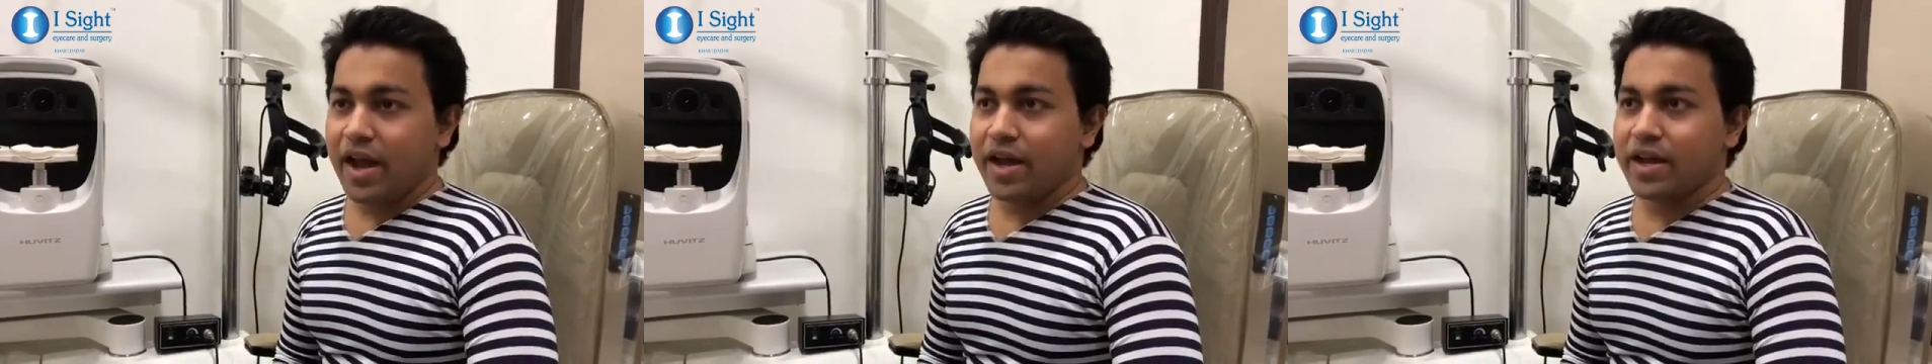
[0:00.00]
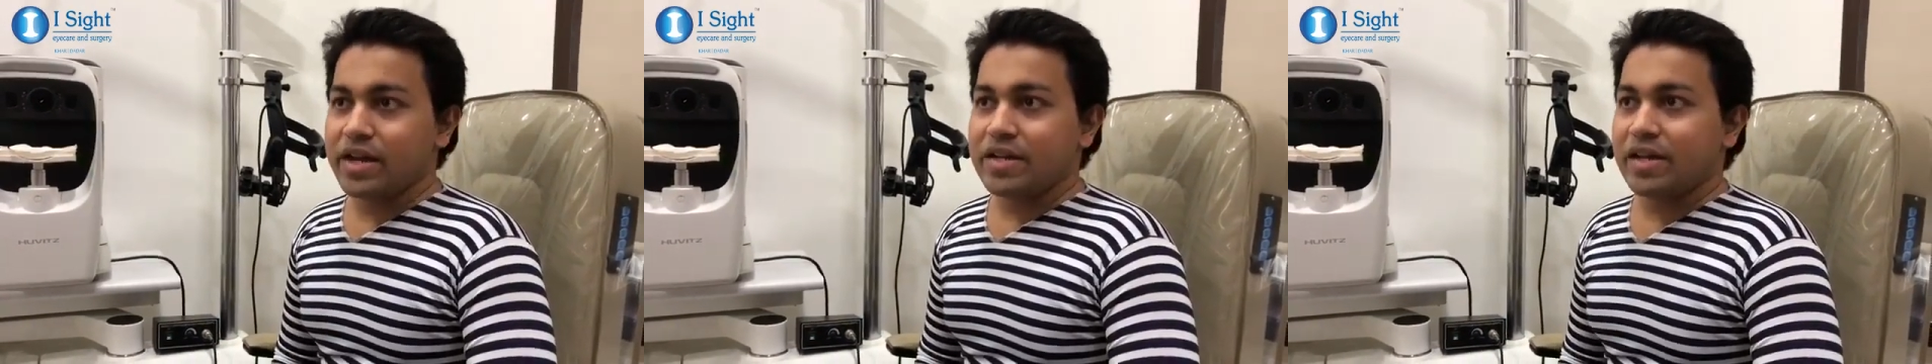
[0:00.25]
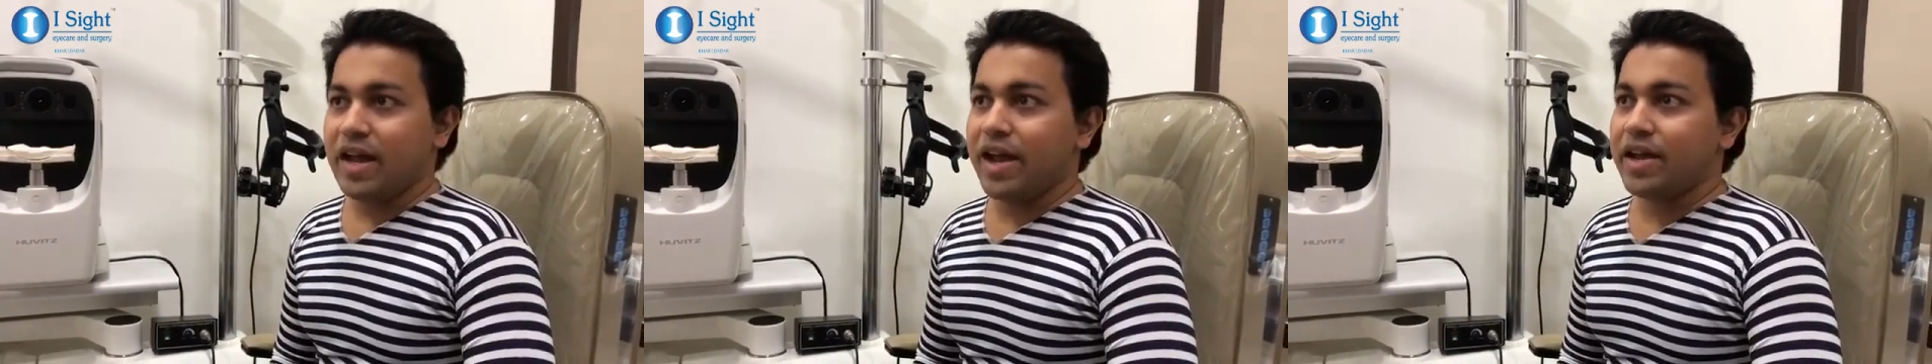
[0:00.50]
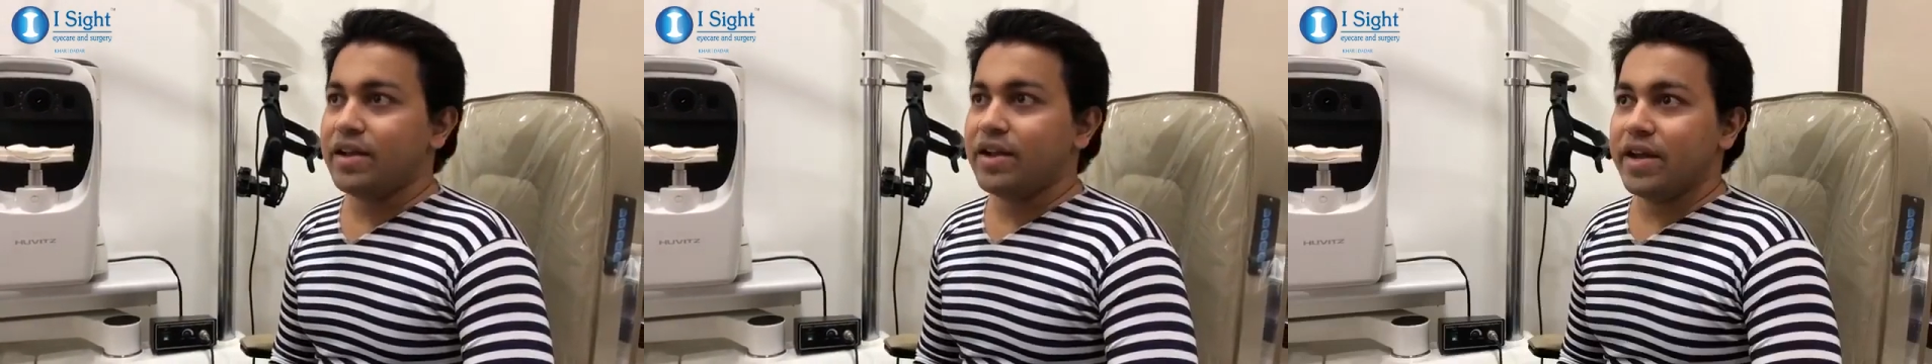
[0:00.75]
and it's
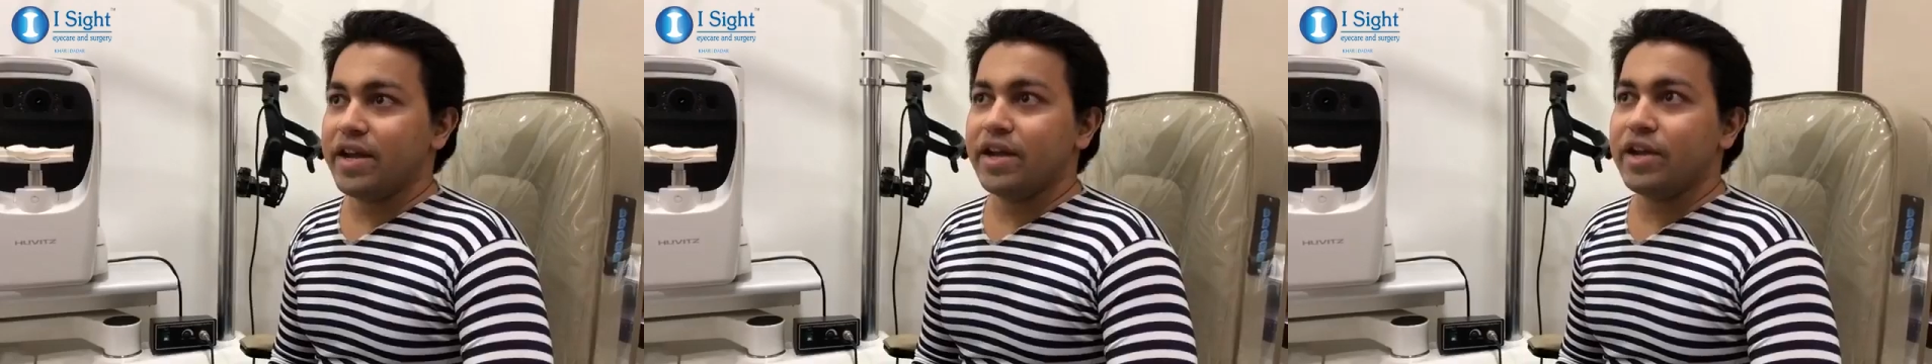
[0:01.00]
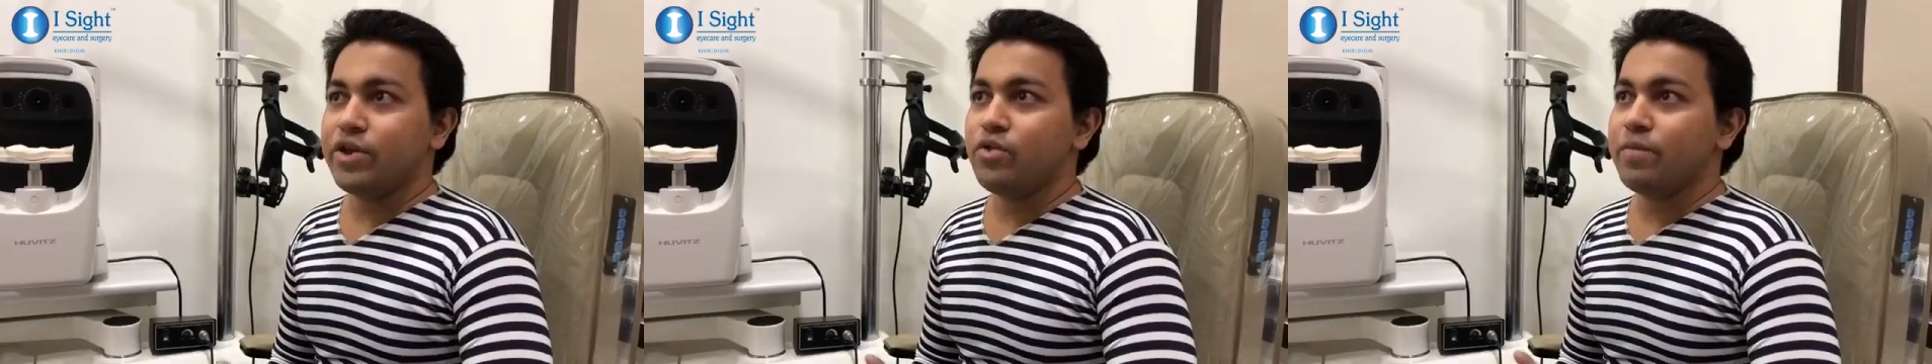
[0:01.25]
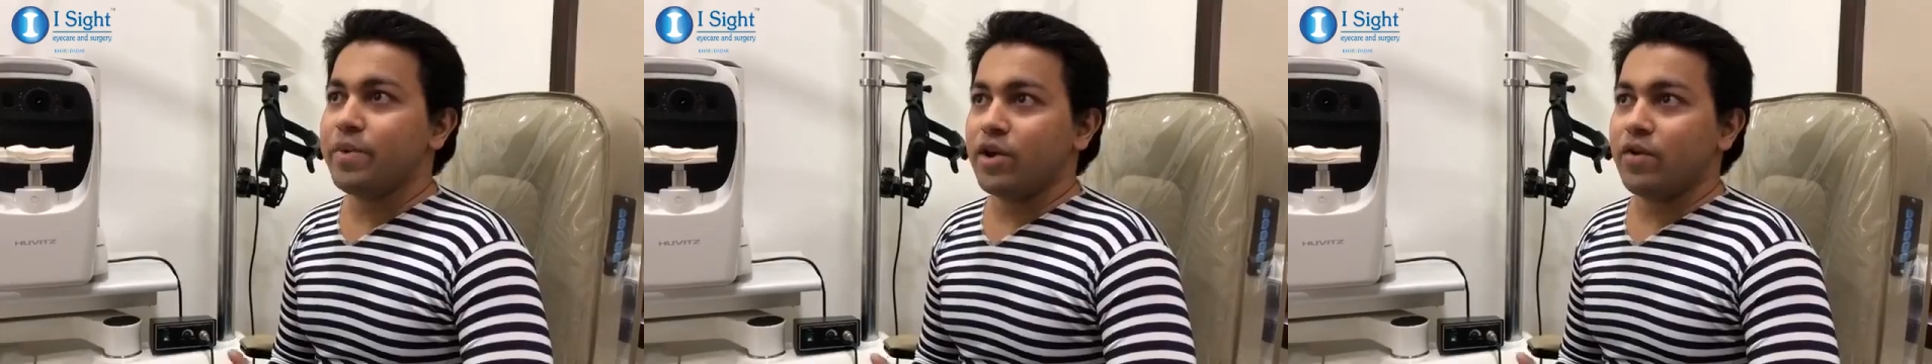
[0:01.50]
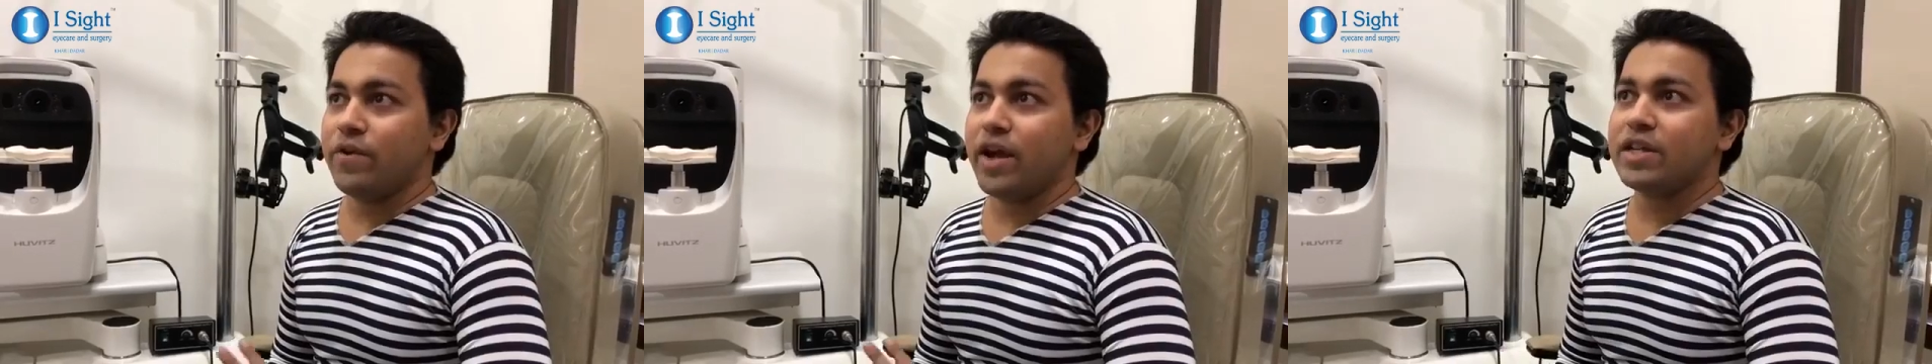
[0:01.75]
like getting a new
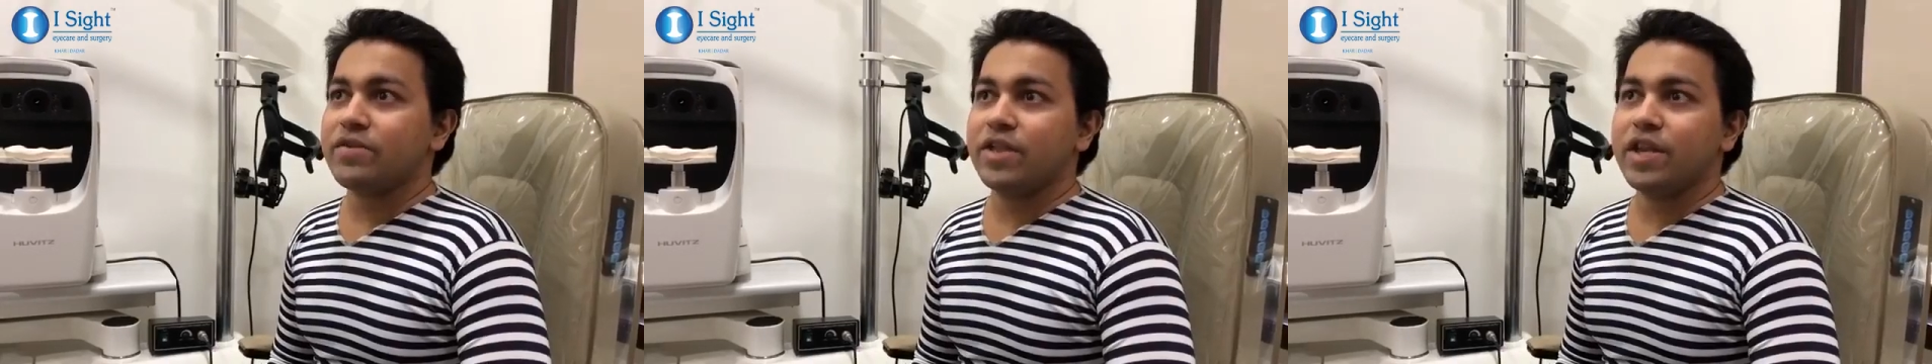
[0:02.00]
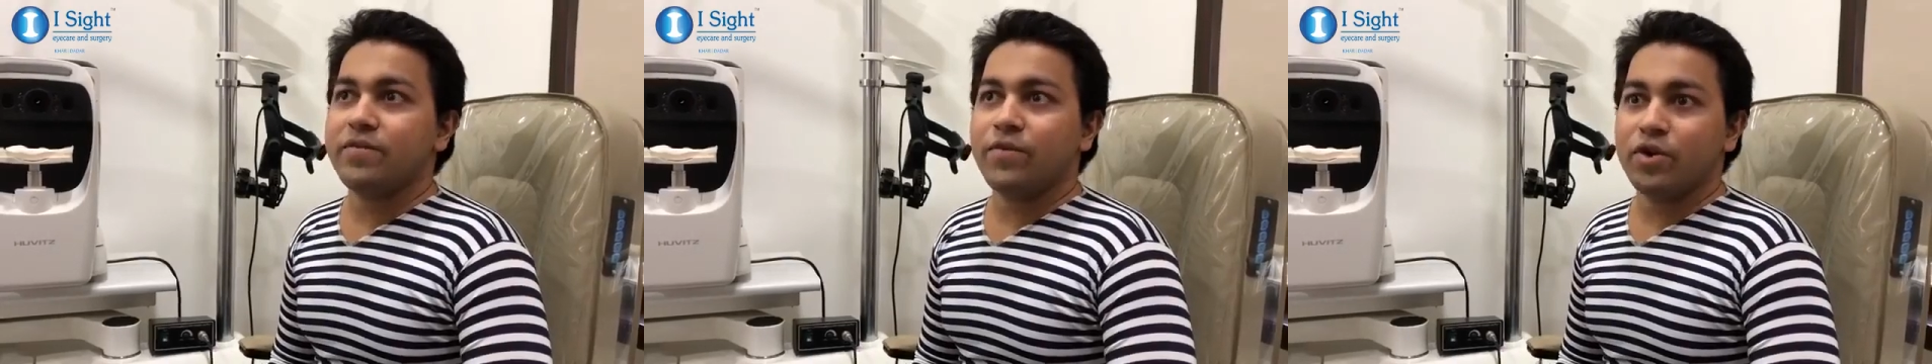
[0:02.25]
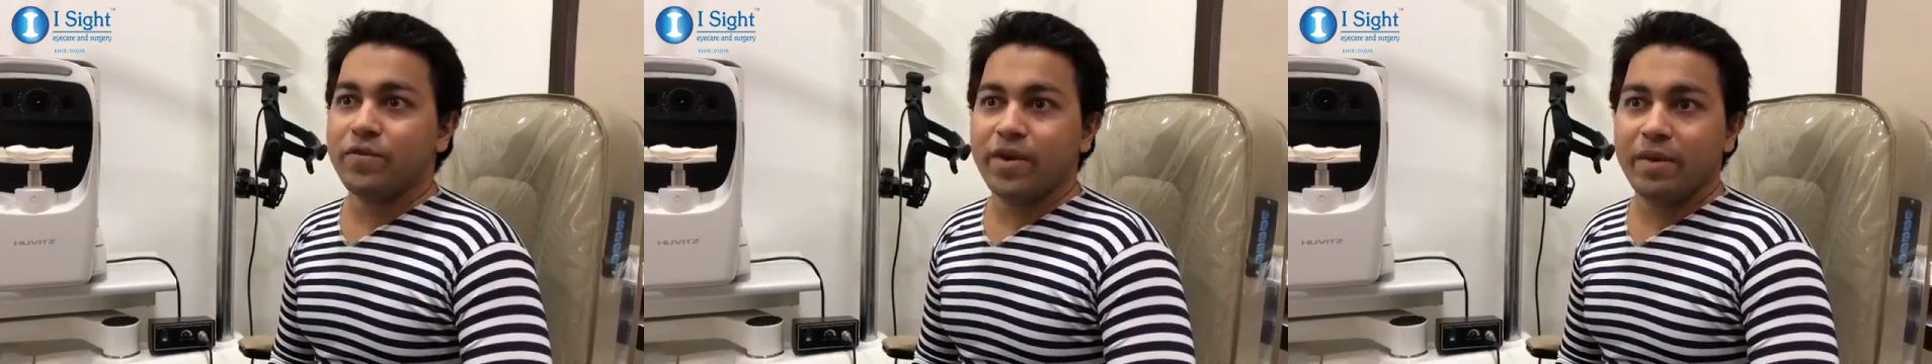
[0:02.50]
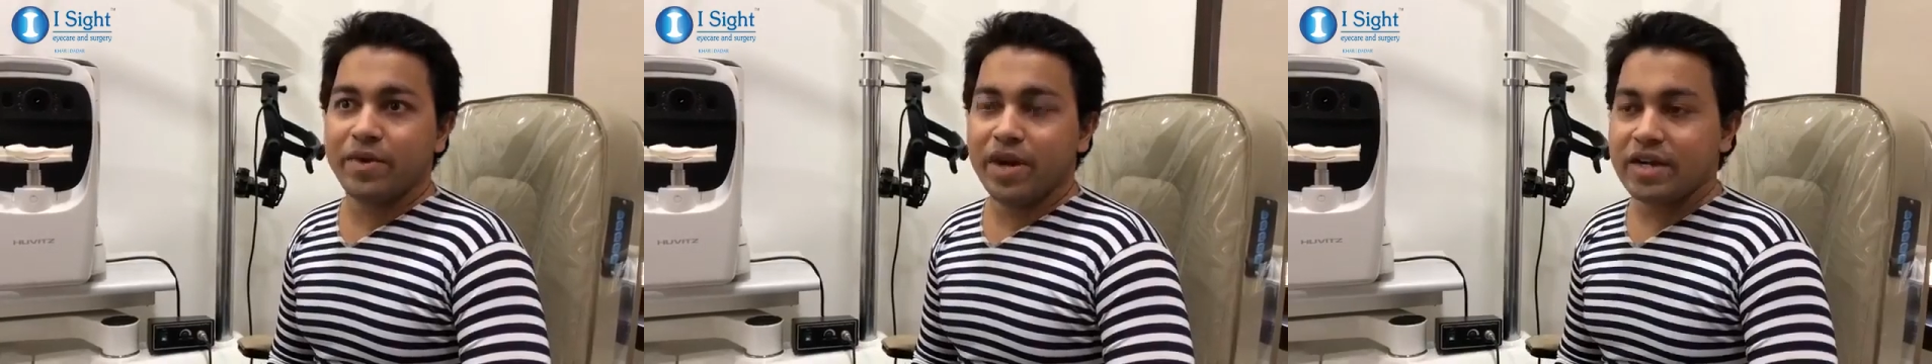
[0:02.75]
pair of eyes within
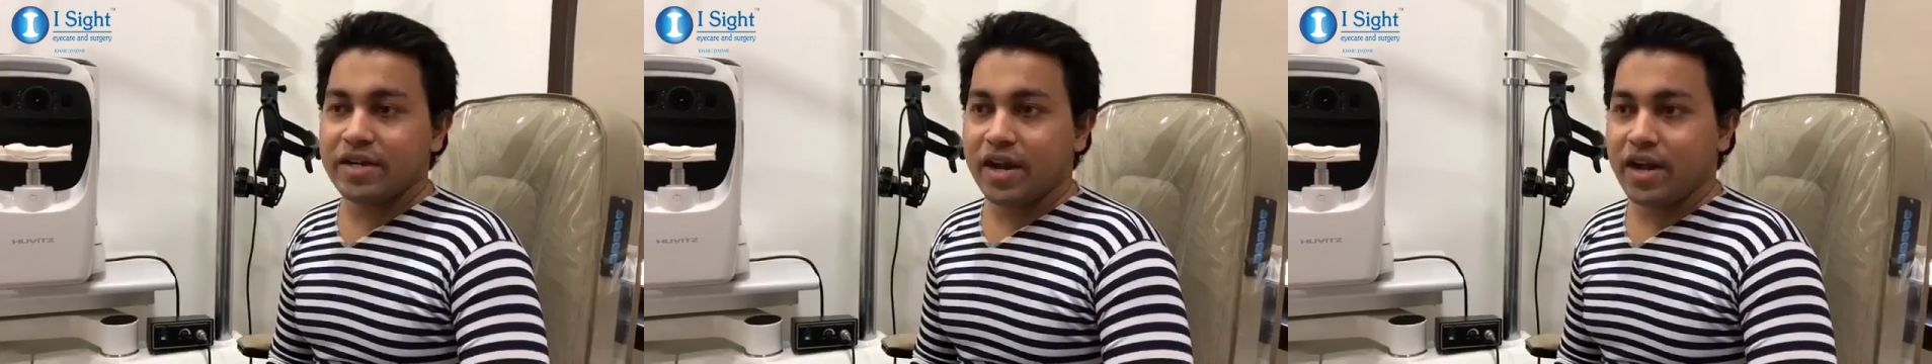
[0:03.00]
45 minutes,